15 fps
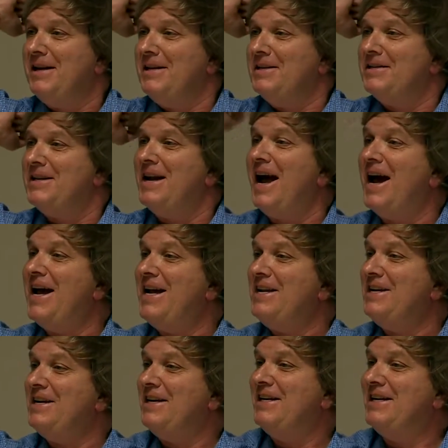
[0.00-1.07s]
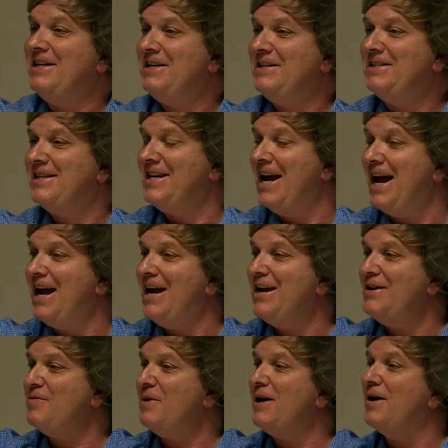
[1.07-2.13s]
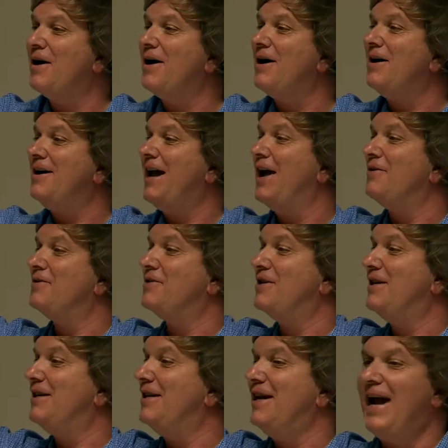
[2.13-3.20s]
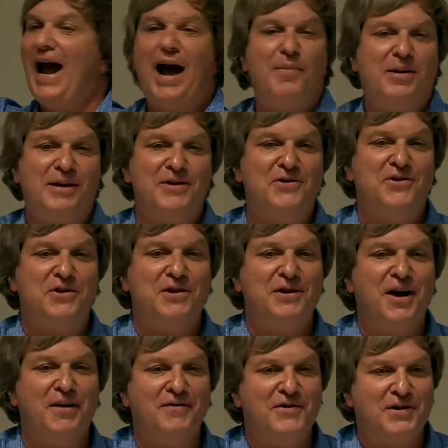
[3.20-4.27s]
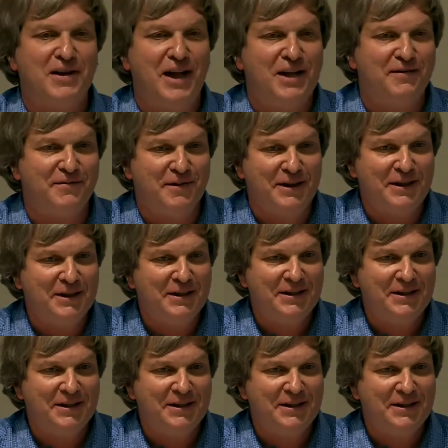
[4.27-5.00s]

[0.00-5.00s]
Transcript: Today, we are announcing the abolition of slavery.